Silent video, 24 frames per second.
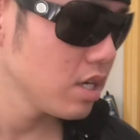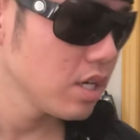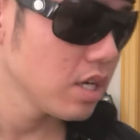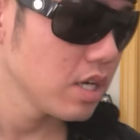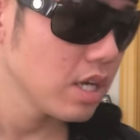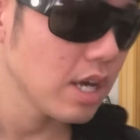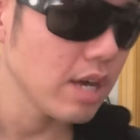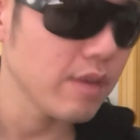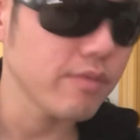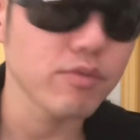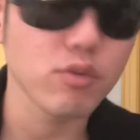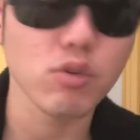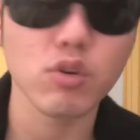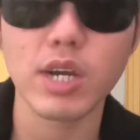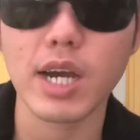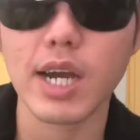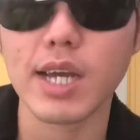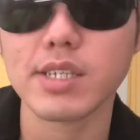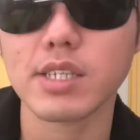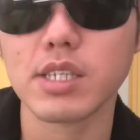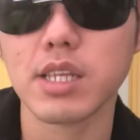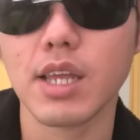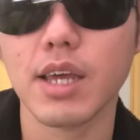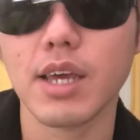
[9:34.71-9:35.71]
If you
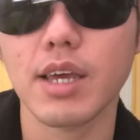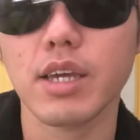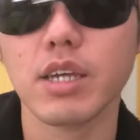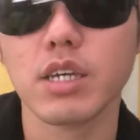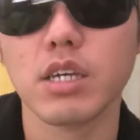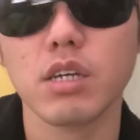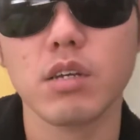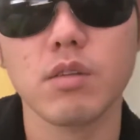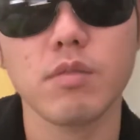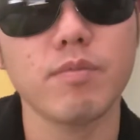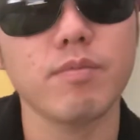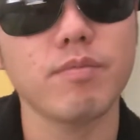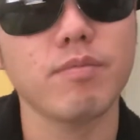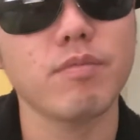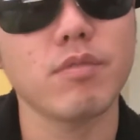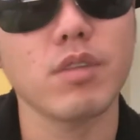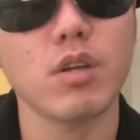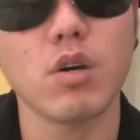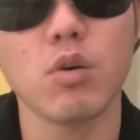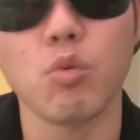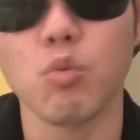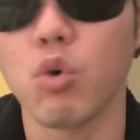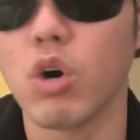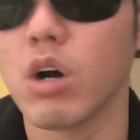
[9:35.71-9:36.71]
guys like
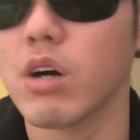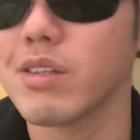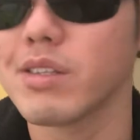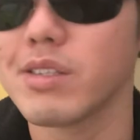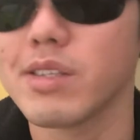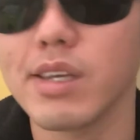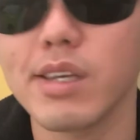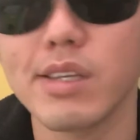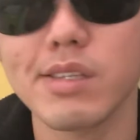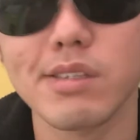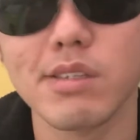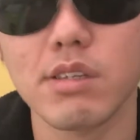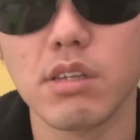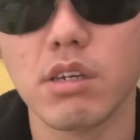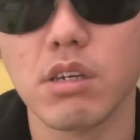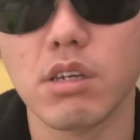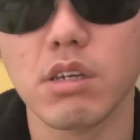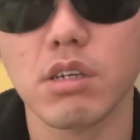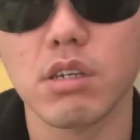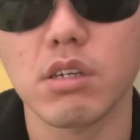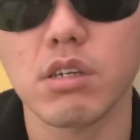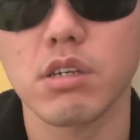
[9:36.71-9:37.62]
Walt Disney,